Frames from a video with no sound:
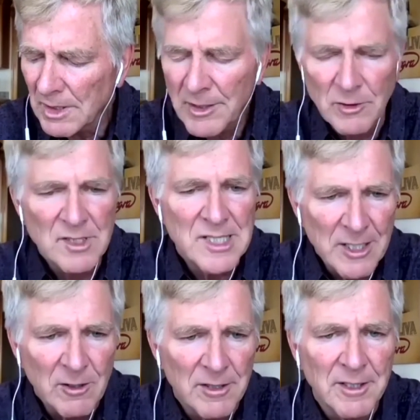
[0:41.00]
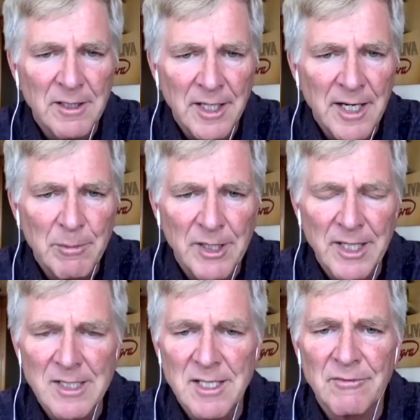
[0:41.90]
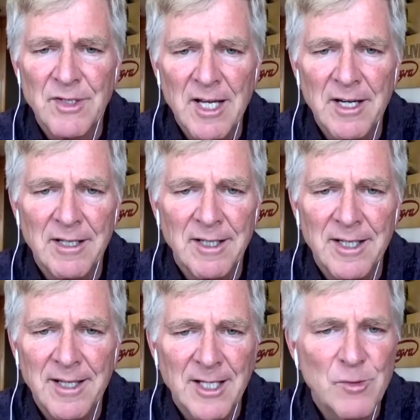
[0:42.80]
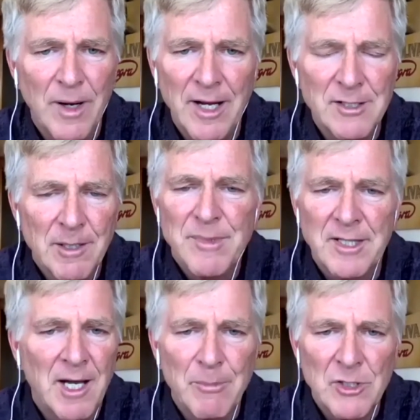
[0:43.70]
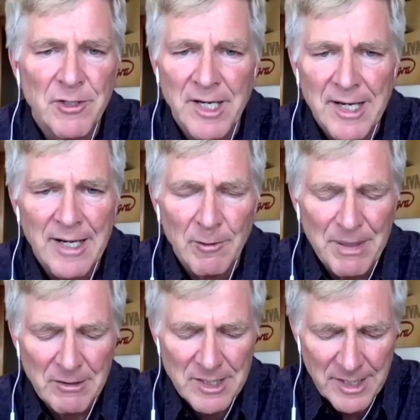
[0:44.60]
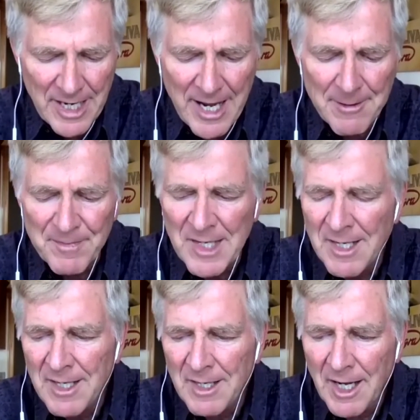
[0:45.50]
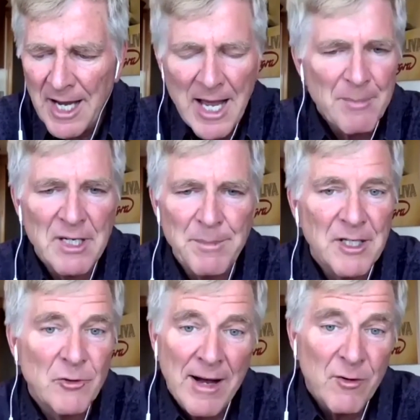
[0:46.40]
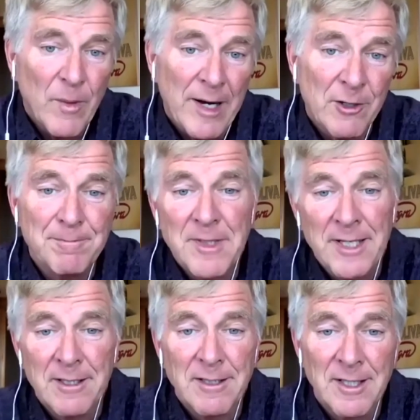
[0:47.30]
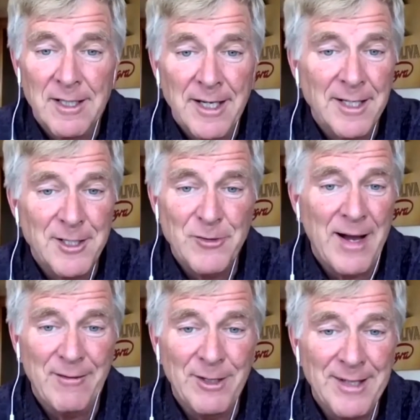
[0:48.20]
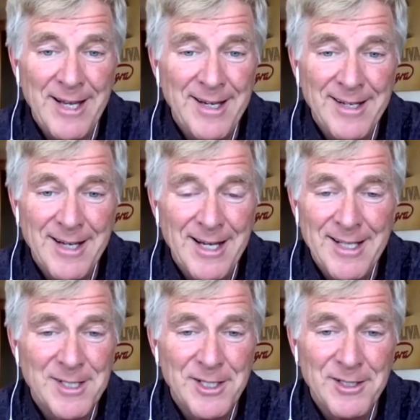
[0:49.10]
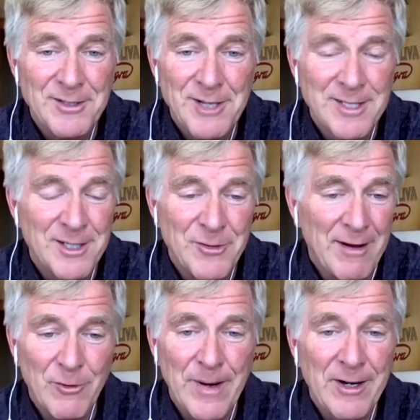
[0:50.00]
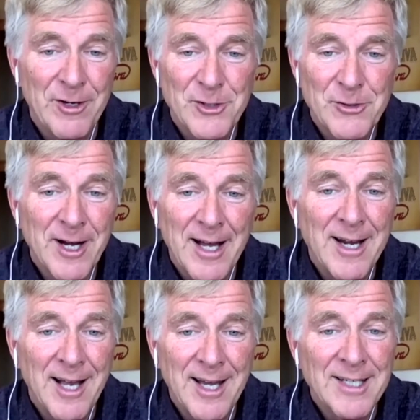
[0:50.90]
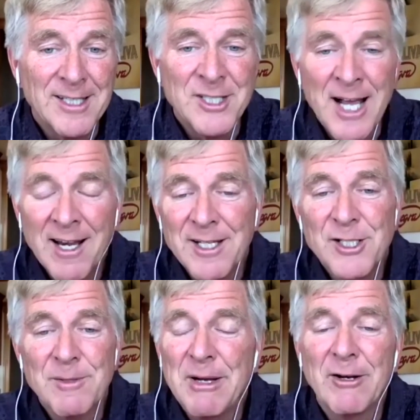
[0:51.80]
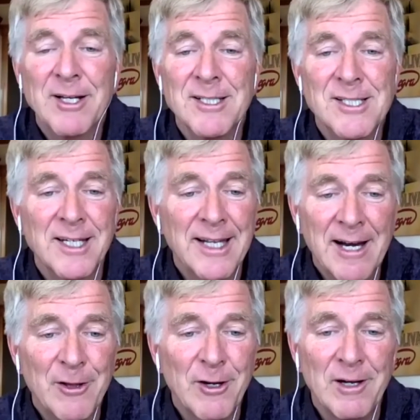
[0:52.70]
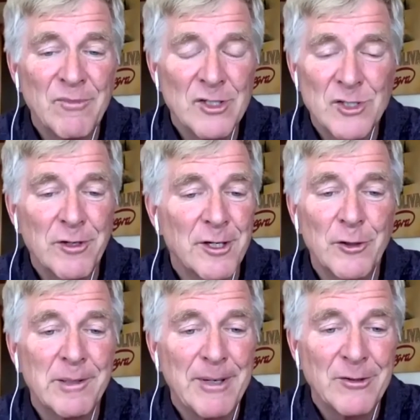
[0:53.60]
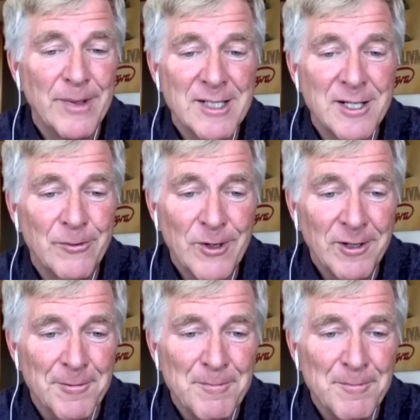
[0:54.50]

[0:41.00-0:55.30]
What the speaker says: skilled and able to get stuff done. And that's why I jumped at the opportunity to help out today. I happen to be a travel writer, and I get to travel. And as a travel writer and a tour guide, I like to challenge Americans to get out of their comfort zone and learn about the rest of the world.